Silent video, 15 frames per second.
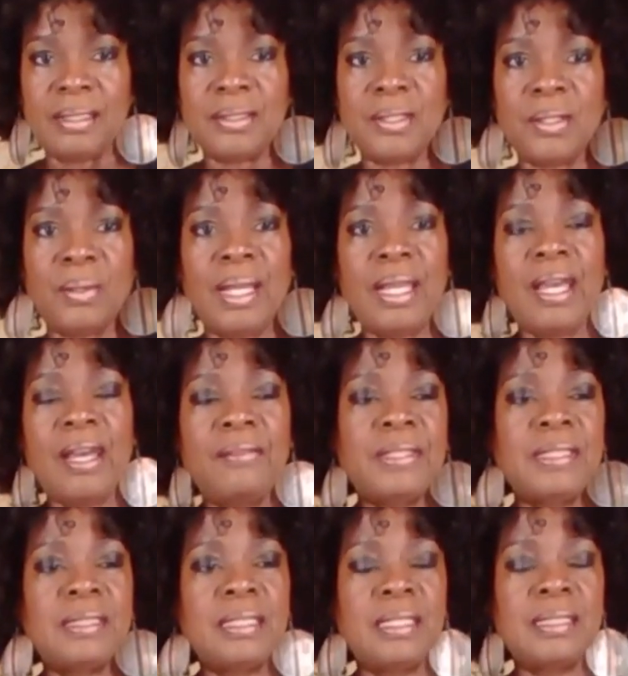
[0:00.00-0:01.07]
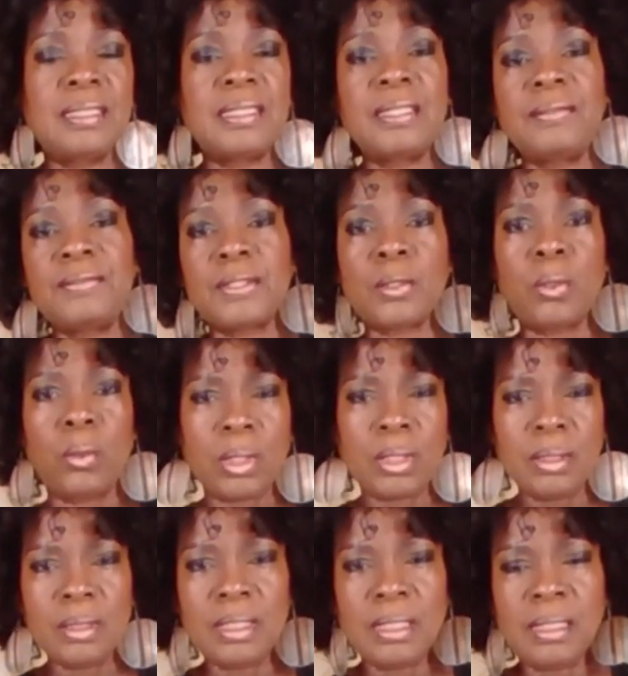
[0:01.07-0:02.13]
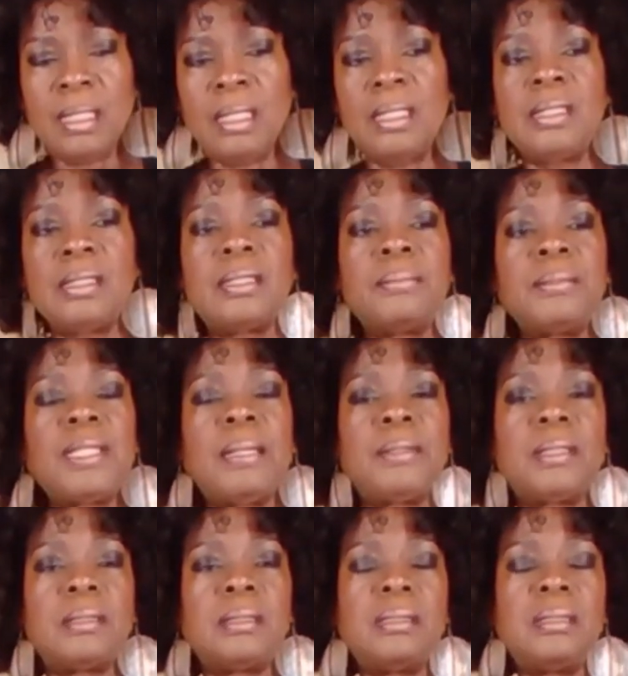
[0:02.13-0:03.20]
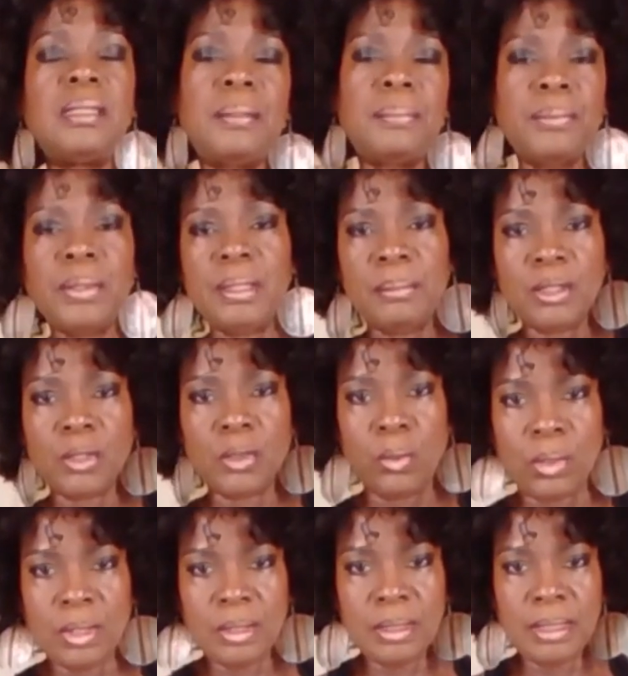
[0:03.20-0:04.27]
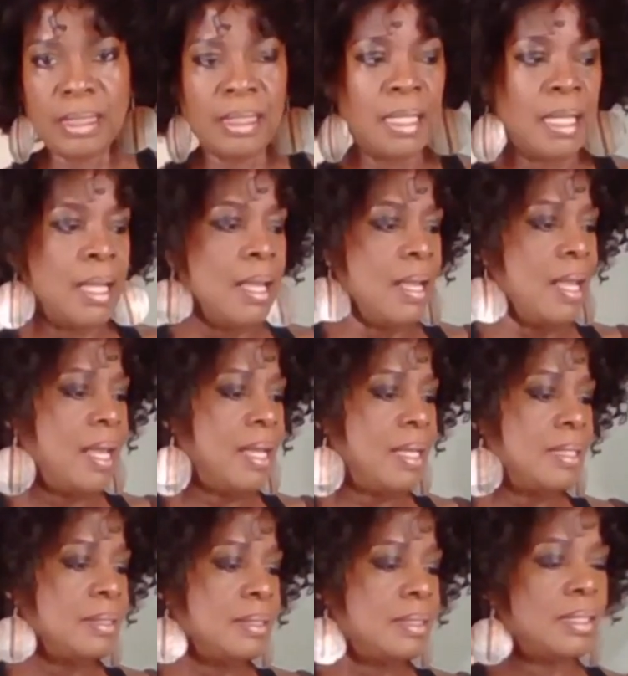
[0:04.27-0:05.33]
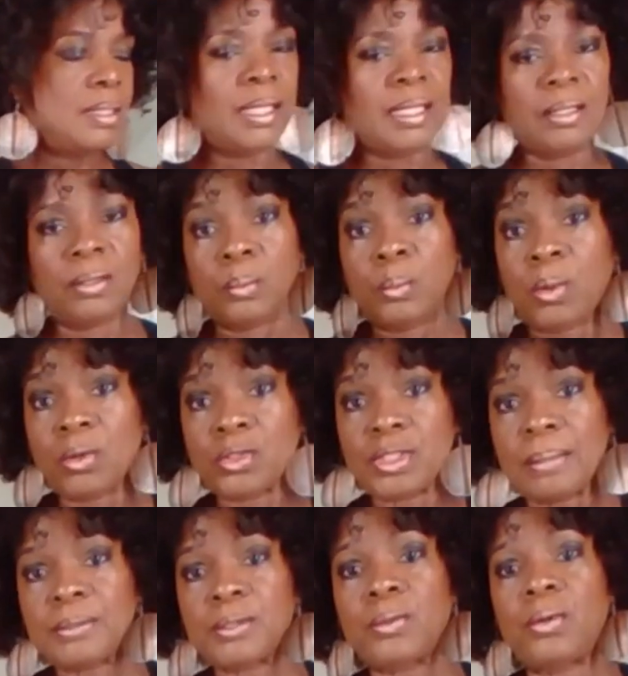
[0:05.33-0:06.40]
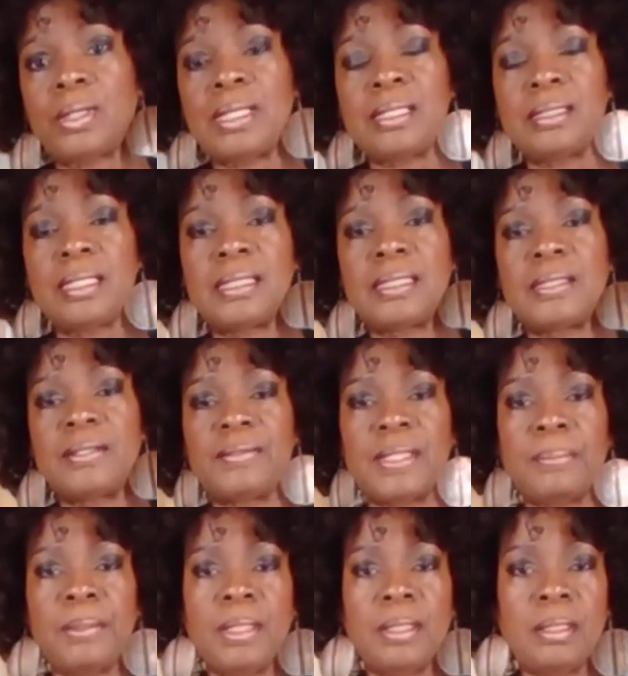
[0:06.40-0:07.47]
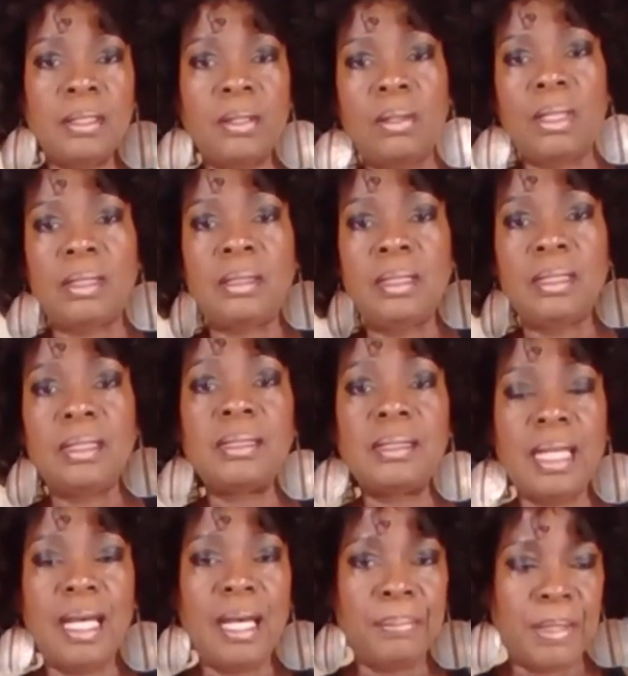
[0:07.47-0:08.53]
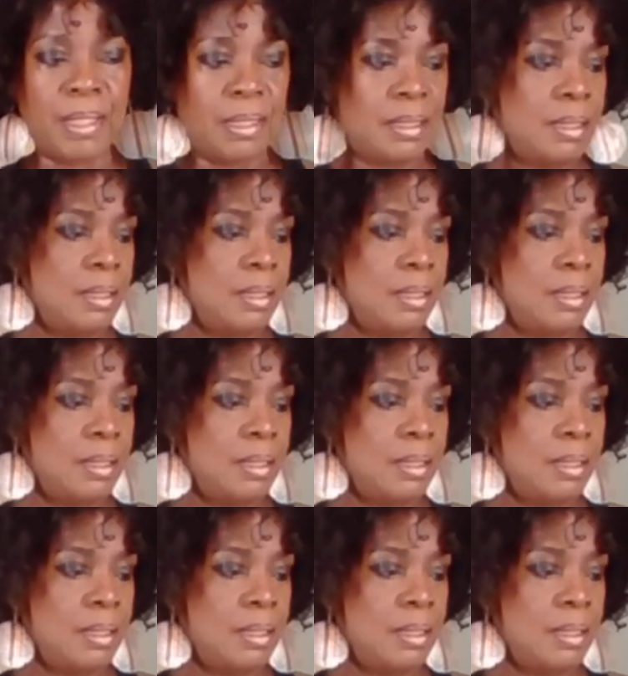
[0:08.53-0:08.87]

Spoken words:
So I have intensives quarterly, sometimes, yeah, pretty much quarterly, and they are workshops or intensives depending on the topic.